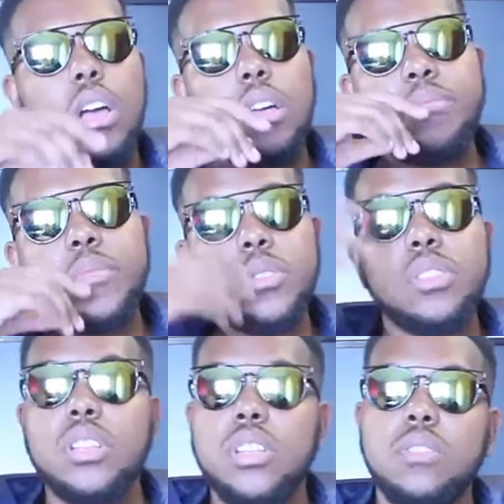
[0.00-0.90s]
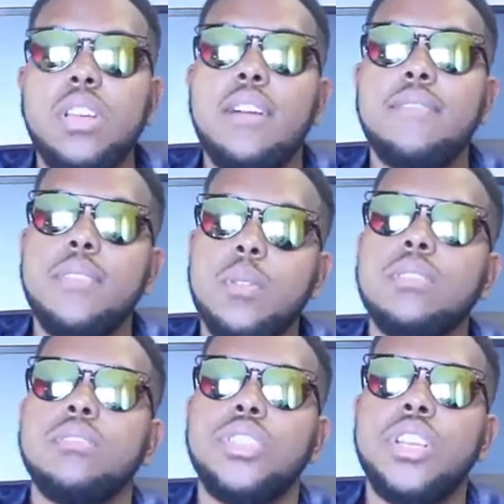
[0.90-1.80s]
music should have
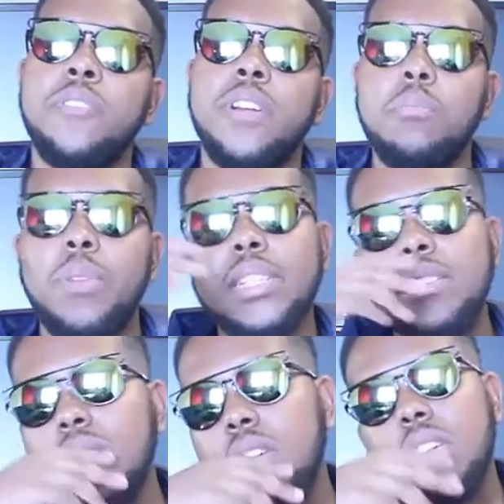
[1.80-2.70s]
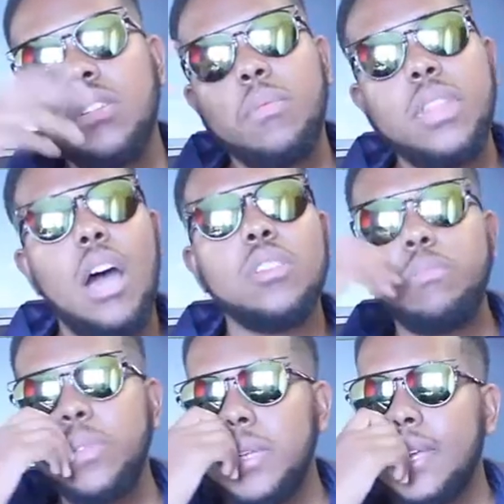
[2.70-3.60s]
vocals generally, but with house
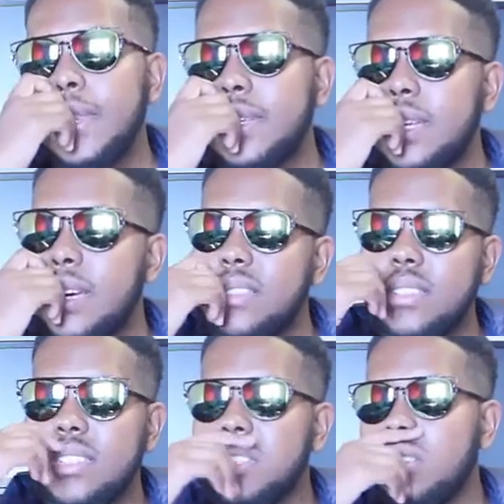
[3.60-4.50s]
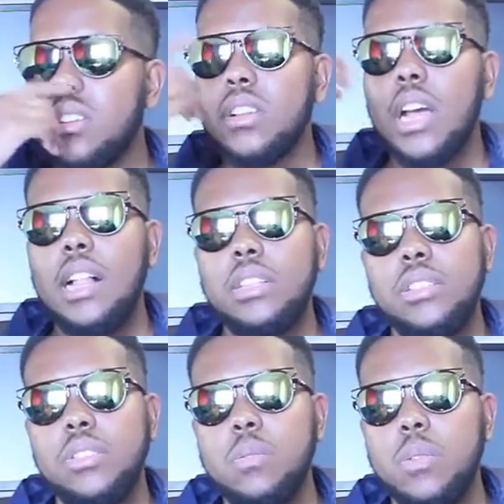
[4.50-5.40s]
music, there's a certain
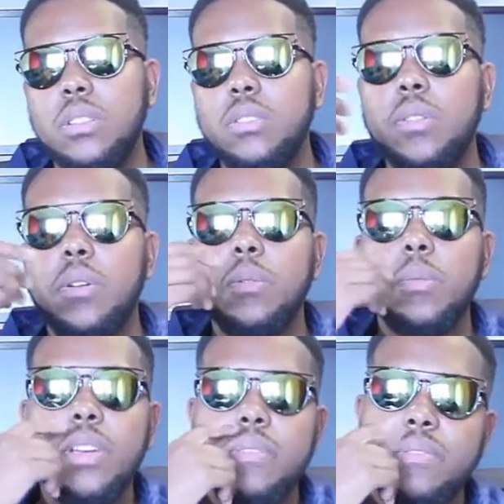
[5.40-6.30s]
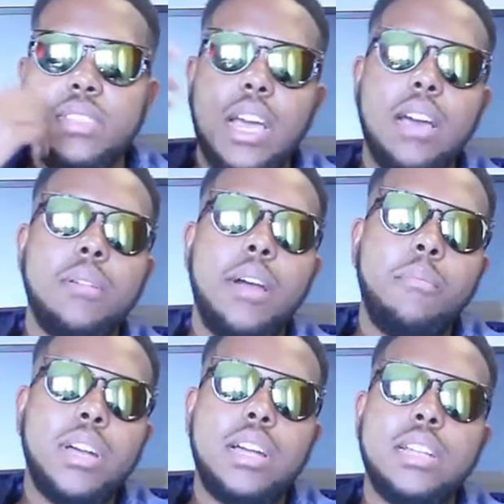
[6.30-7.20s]
culture to it. We have
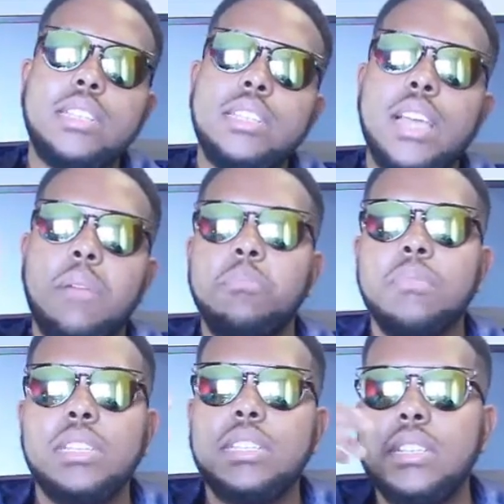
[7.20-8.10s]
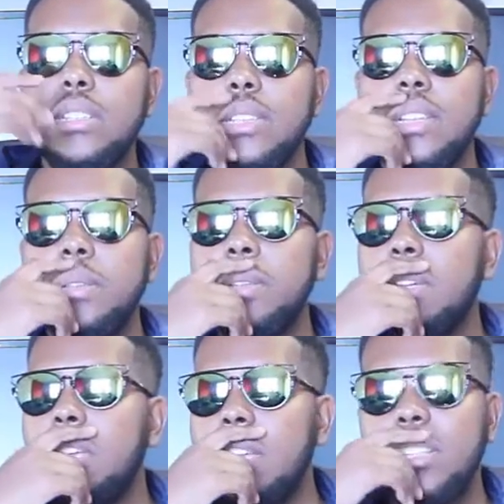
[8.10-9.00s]
dub mixes and
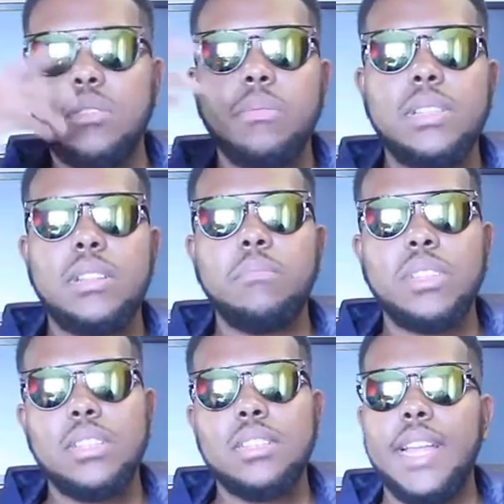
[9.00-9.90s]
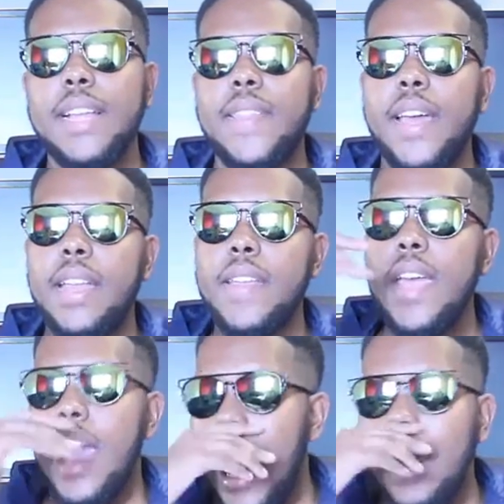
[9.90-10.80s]
instrumental mixes like that,
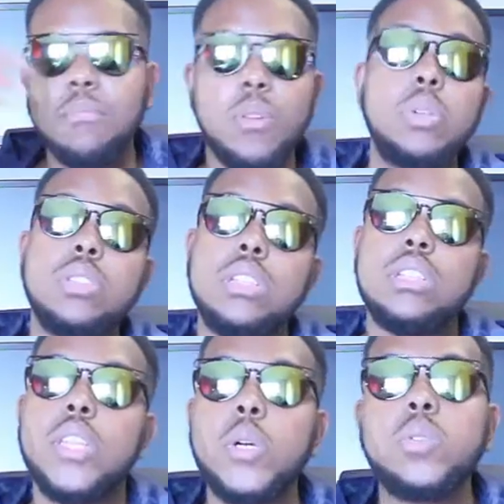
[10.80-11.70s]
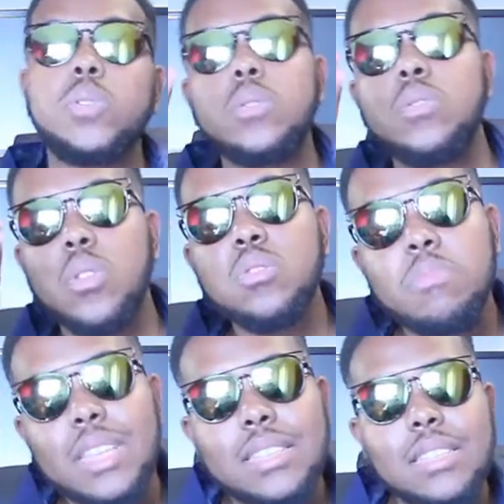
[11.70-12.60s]
and mostly those
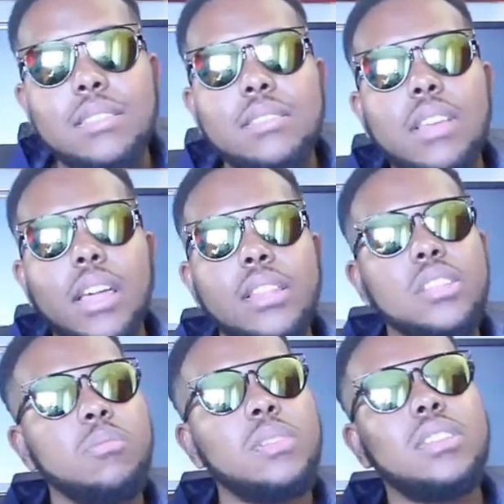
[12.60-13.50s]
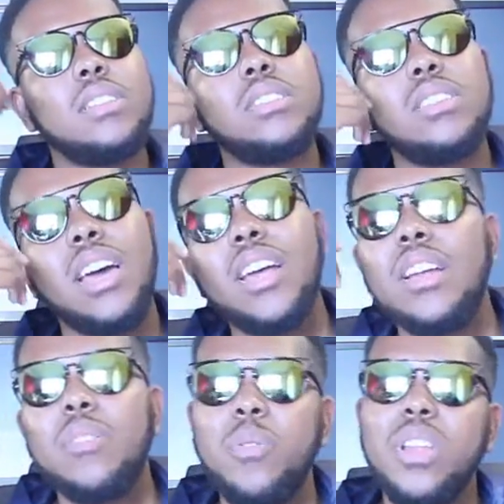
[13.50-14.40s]
mixes and the instrumentals,
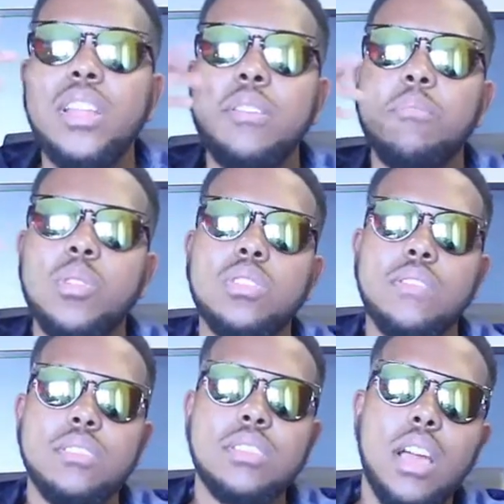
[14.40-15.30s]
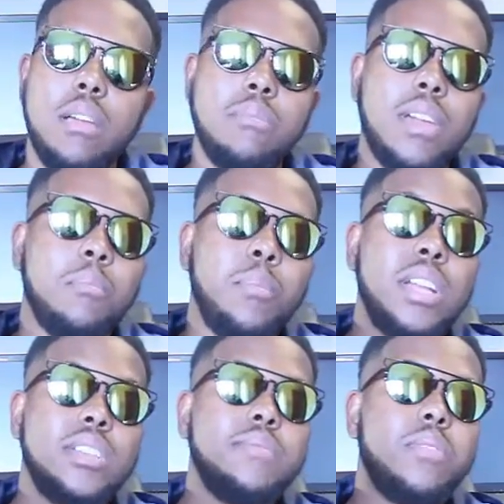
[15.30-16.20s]
they're really, most of the time, they're
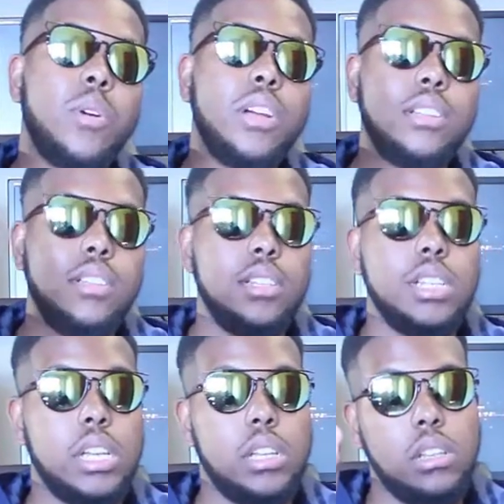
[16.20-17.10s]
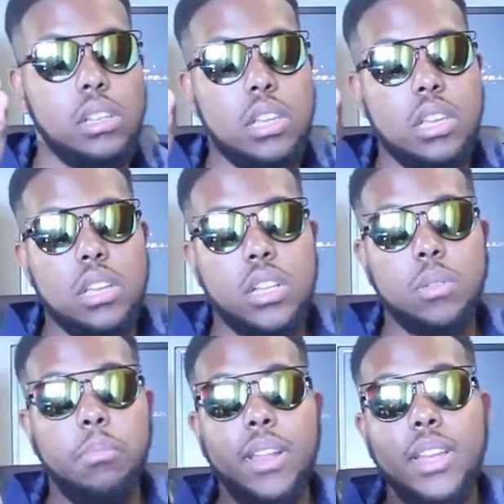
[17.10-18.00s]
meant for a DJ
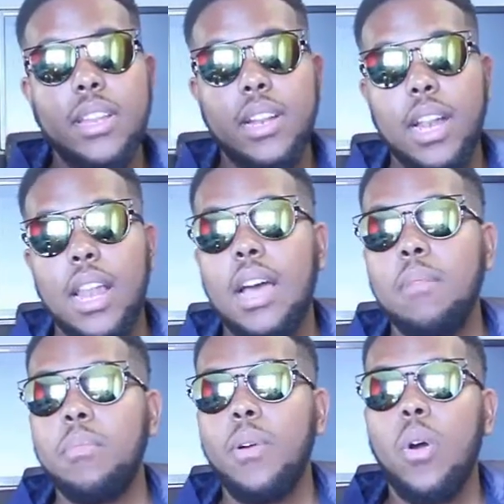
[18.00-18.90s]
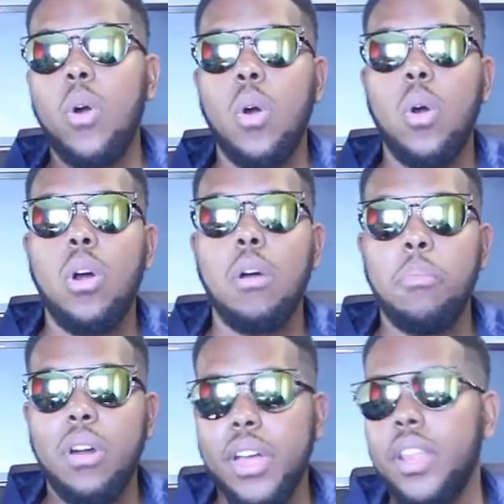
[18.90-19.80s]
to play in a club or a
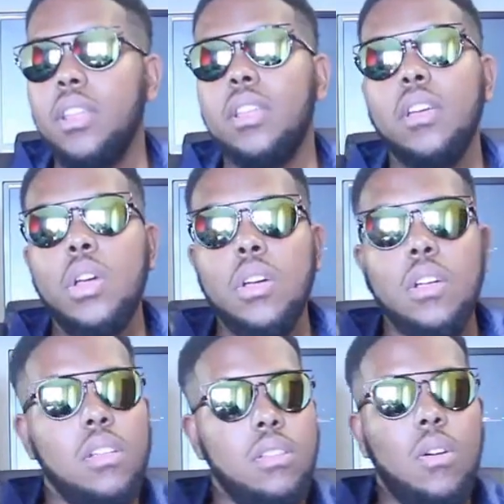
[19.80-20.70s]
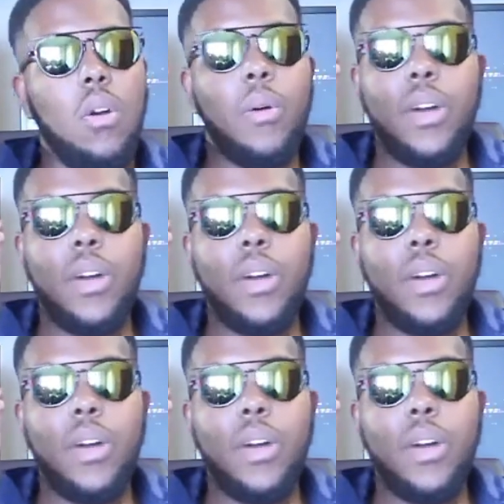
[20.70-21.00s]
party or